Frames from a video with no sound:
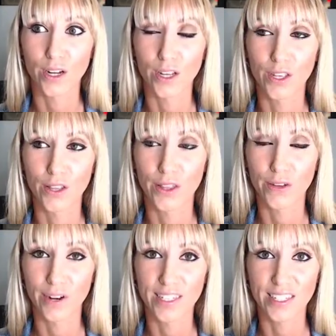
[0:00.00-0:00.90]

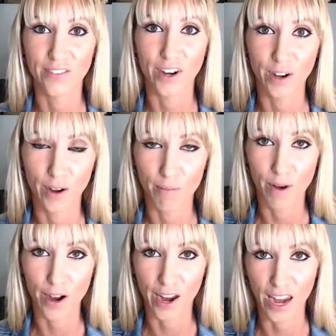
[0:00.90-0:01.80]
the rest of your
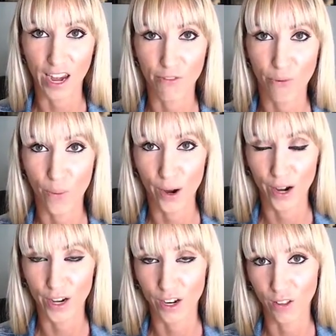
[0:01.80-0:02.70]
marketing
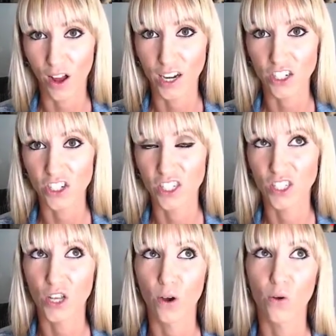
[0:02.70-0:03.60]
for your launch.
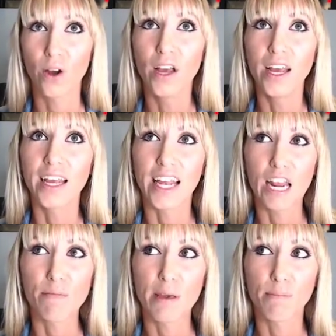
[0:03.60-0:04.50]
So
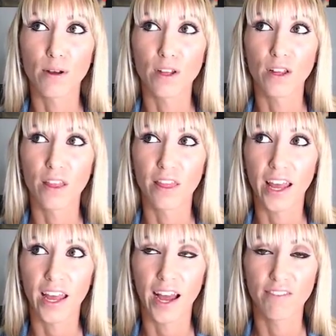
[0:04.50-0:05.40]
getting people
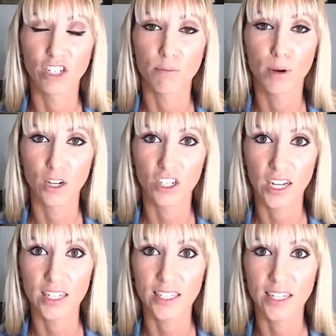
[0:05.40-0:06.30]
that have just
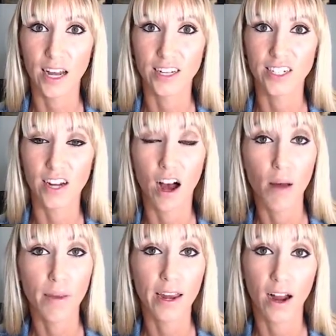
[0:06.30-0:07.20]
purchased to
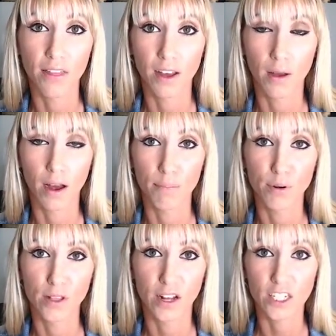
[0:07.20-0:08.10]
comment on the
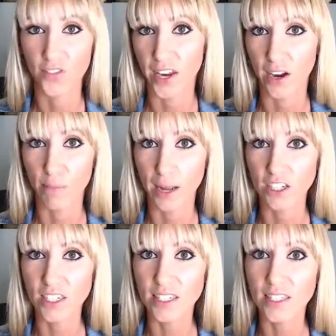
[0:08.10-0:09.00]
pre-launch video
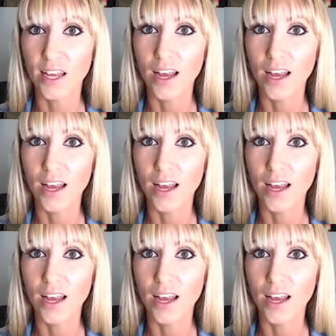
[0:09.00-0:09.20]
pages